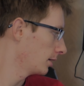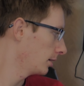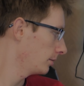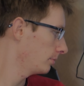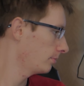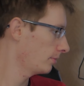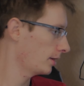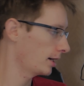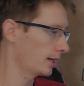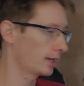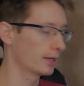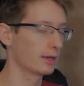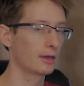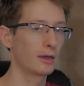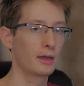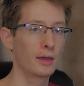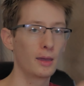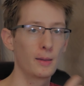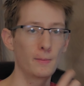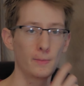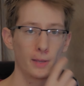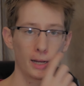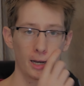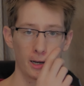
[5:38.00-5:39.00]
than my
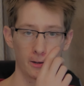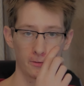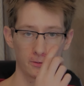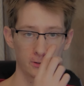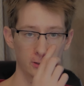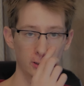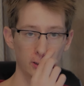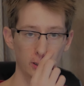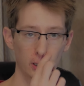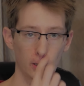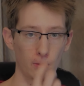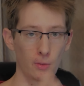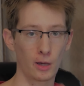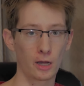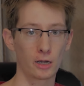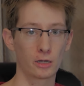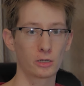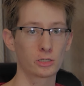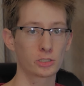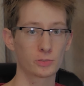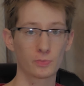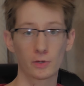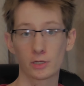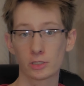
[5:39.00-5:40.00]
pair of studio
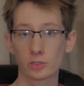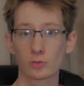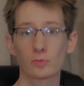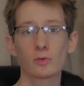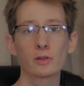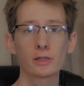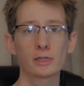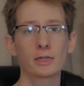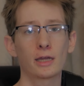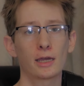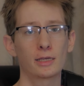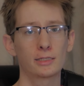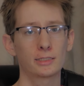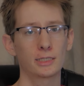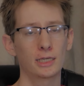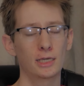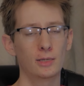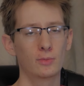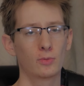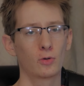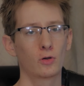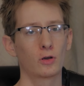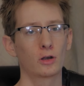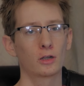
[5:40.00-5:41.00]
monitors, but it's a really nice
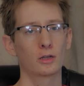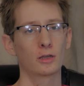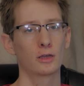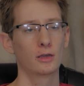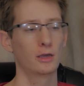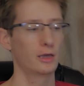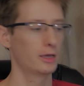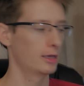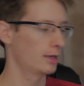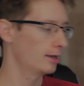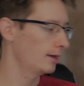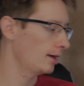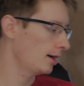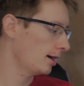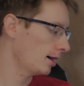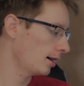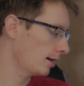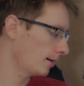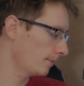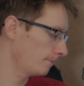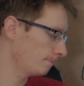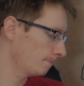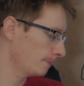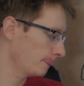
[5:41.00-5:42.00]
keyboard.
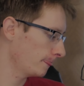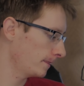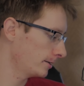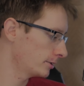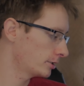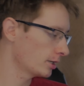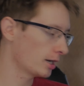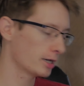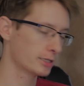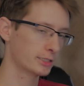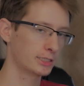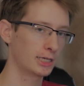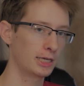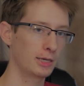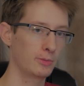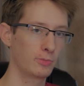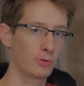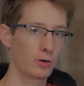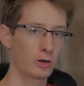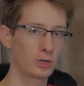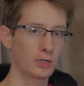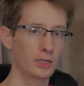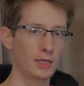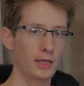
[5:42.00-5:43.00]
DOS
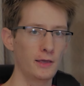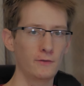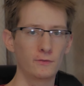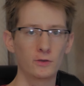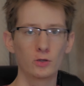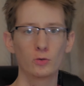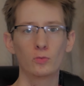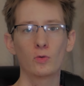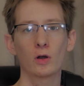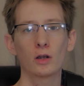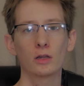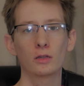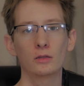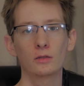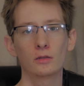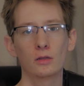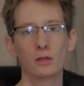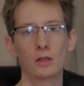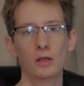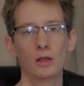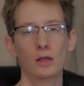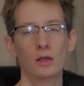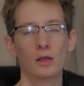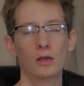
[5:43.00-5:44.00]
keyboard, if you
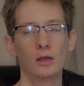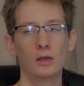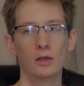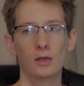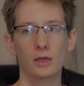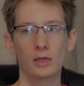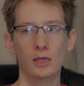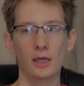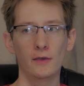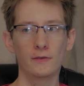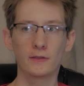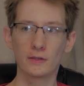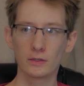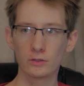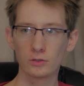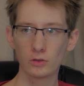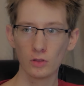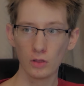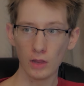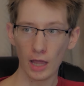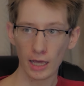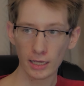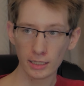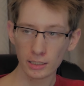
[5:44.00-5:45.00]

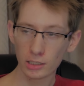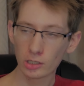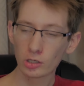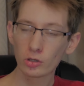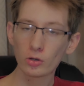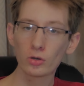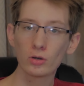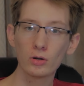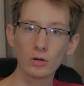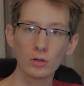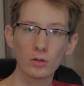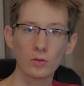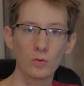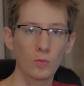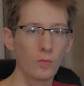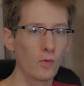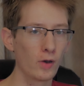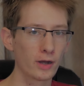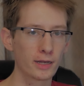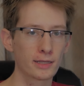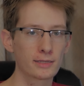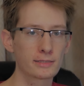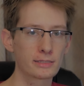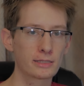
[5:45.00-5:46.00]
like Google
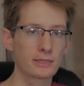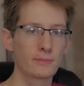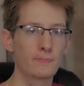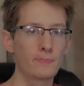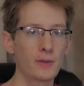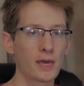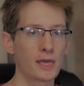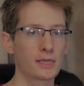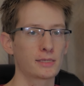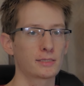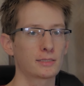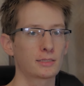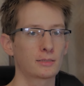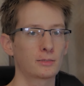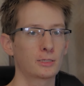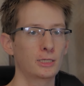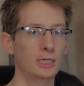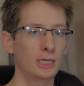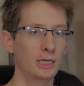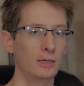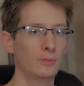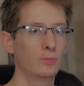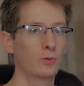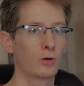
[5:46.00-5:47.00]
what is the best
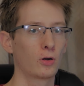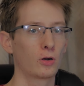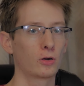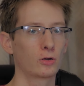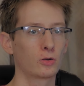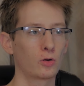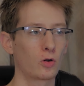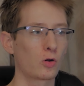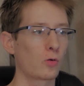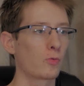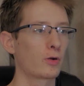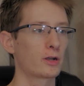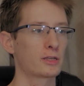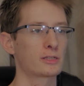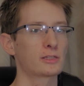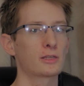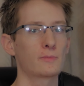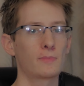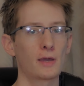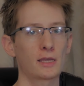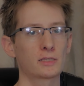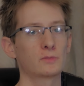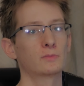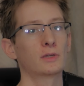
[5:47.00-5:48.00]
keyboard or what is
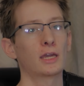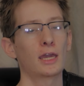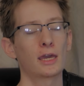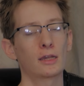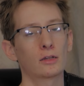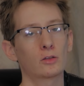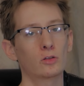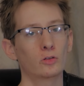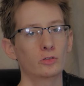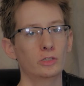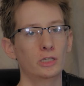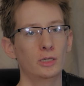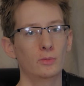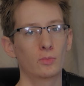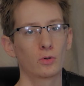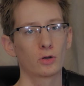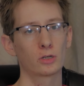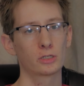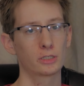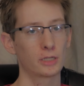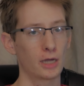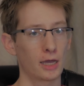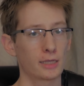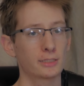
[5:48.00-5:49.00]
the best mechanical
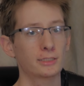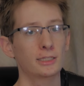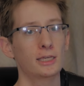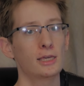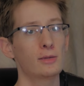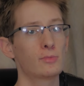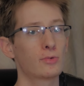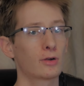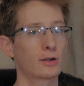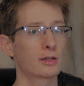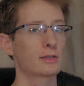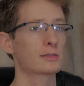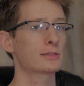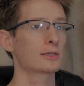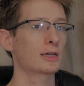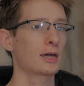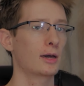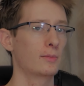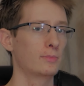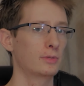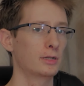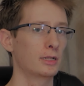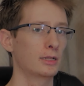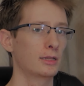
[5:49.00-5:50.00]
keyboard, DOS keyboard is the
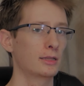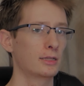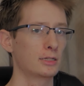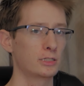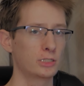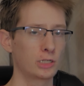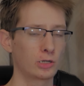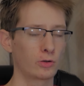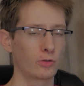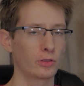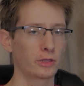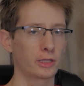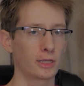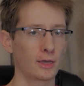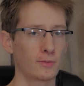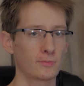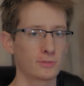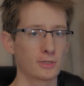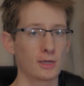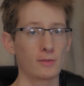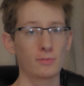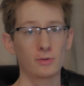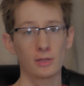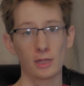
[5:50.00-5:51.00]
company that generally
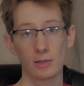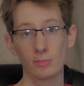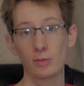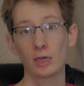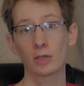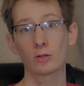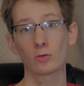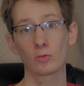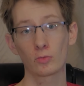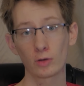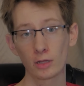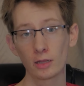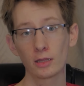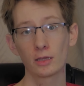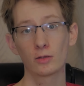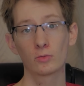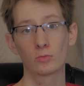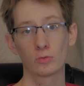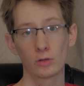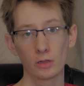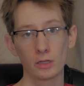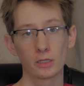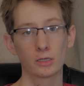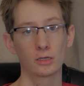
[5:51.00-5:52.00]
comes up. They make really,
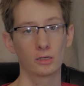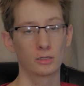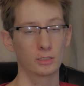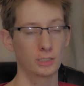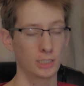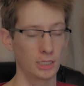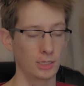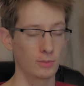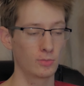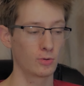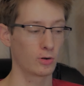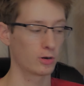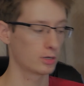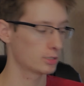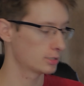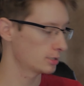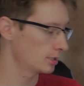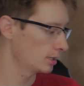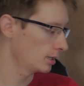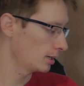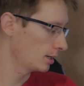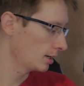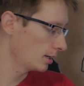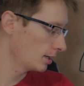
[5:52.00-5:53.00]
really good
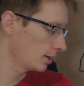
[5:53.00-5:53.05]
keyboards.